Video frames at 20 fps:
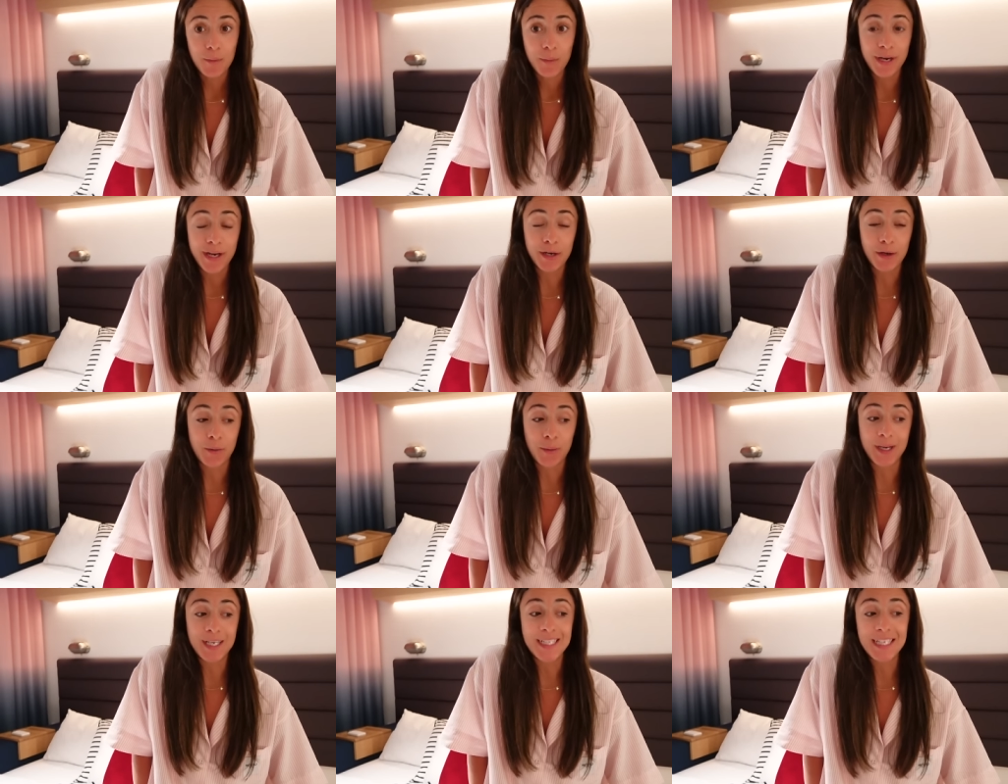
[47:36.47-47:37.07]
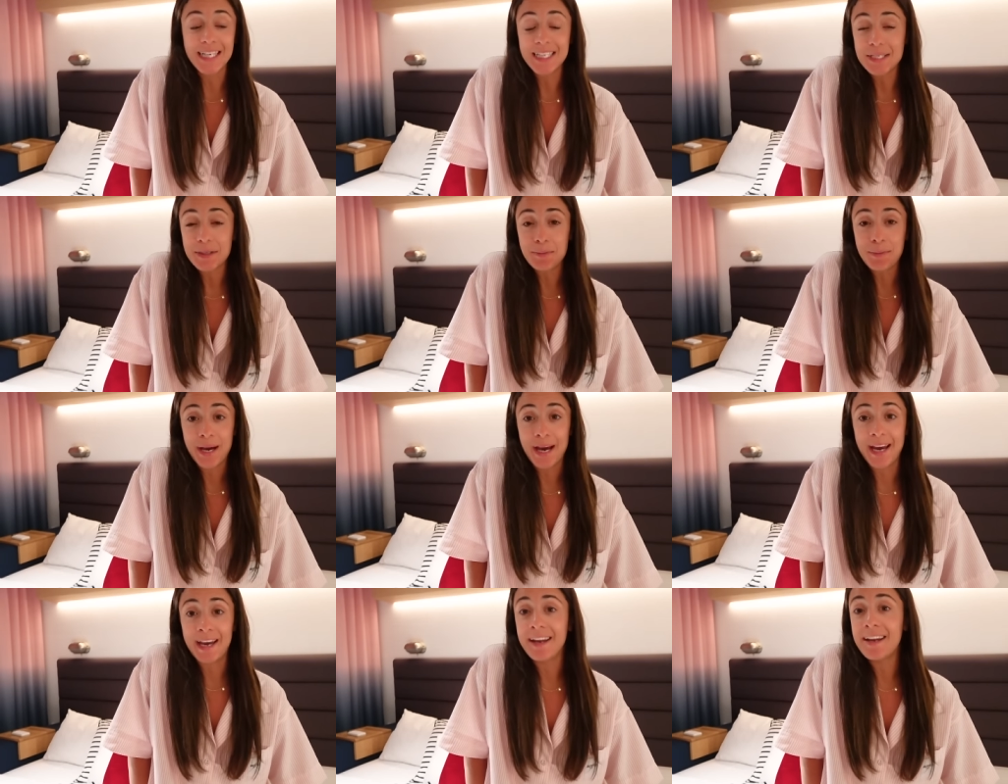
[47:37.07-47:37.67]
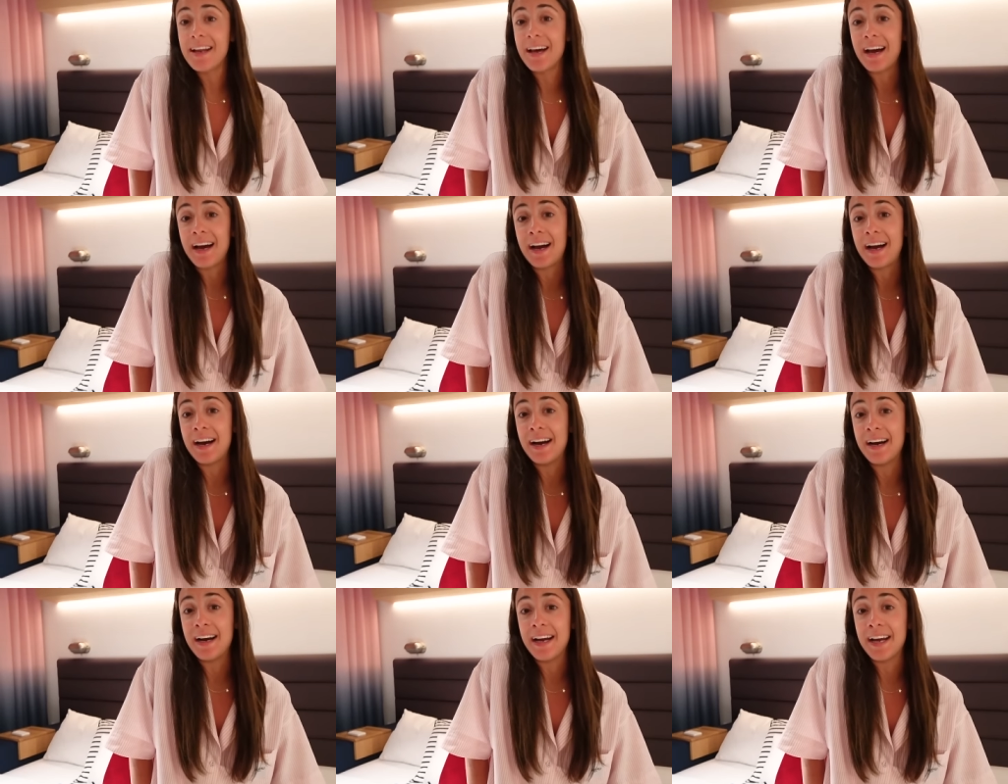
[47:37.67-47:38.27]
We are going to get to bed.
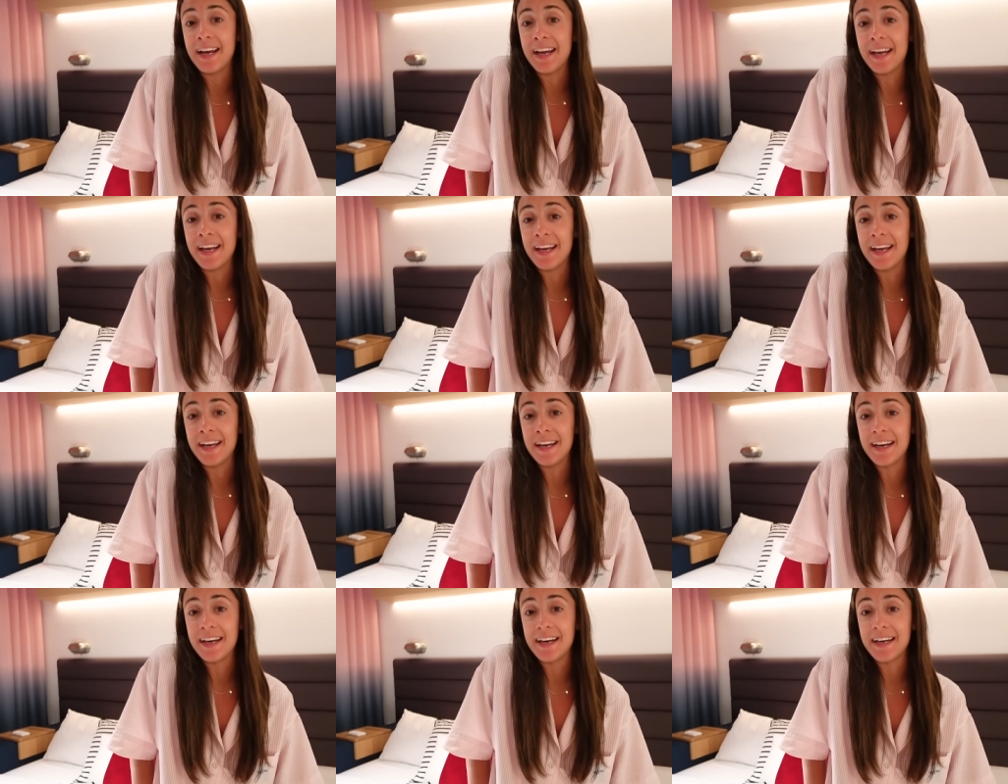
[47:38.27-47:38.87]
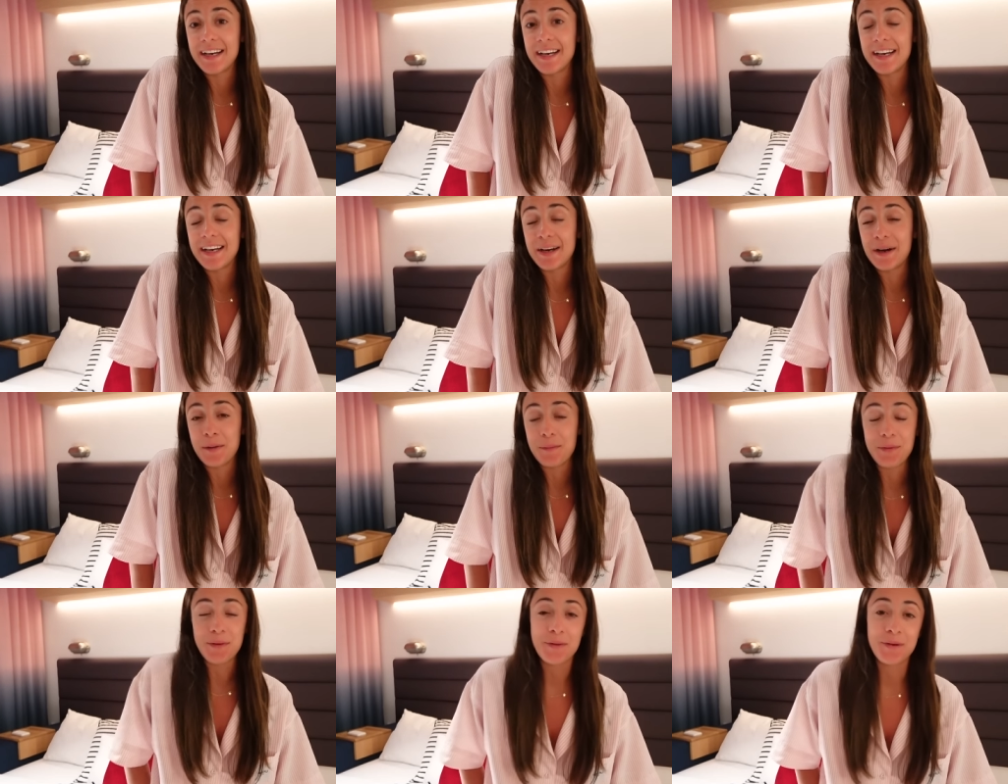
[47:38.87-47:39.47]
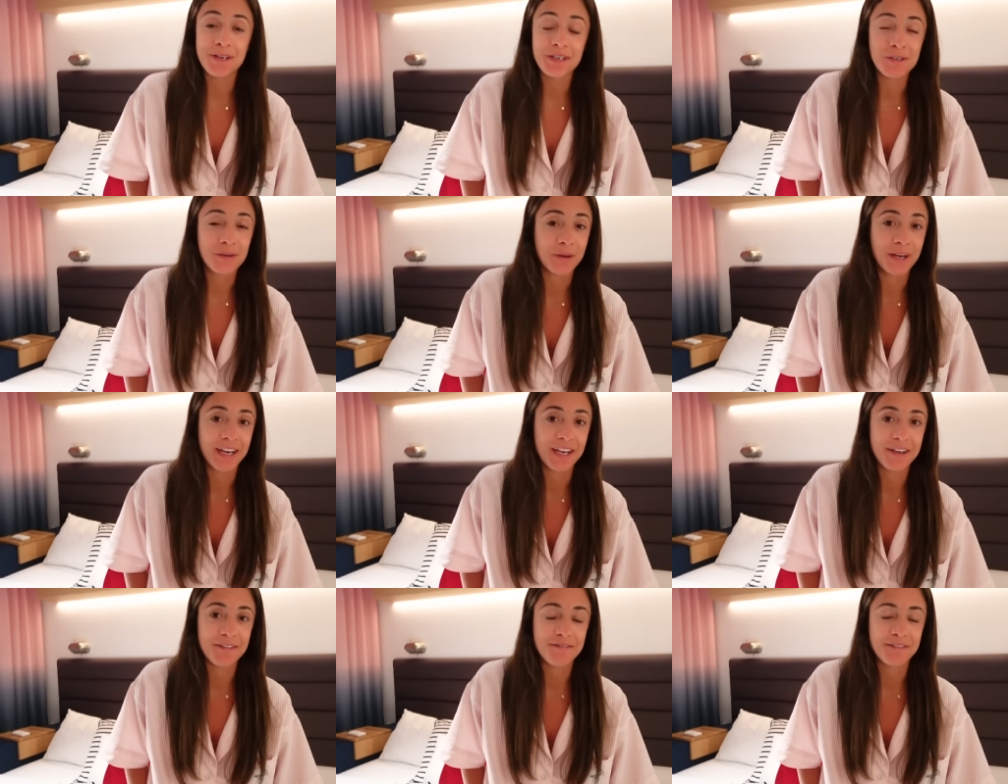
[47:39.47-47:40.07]
I hope you
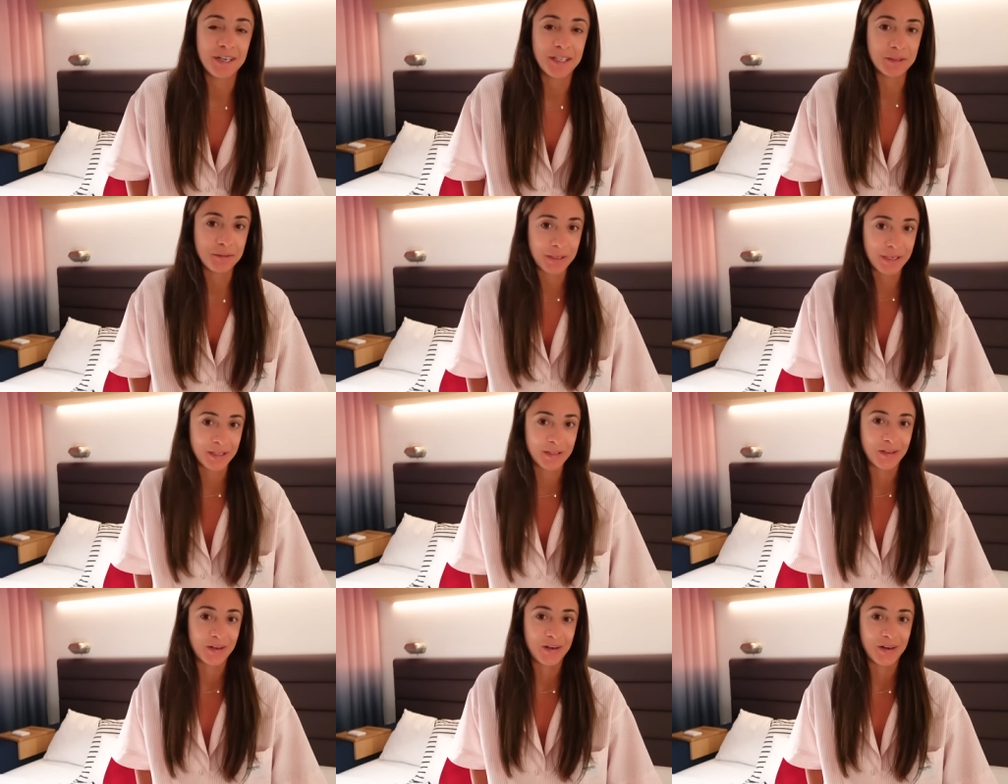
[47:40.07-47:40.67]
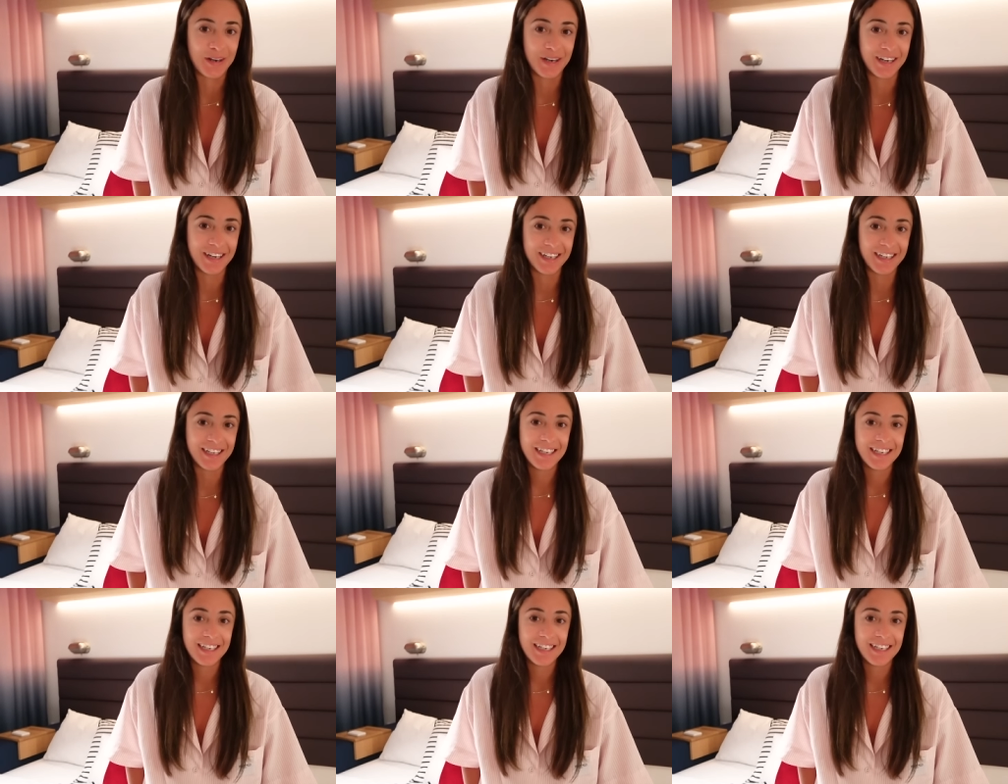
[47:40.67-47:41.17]
enjoyed following along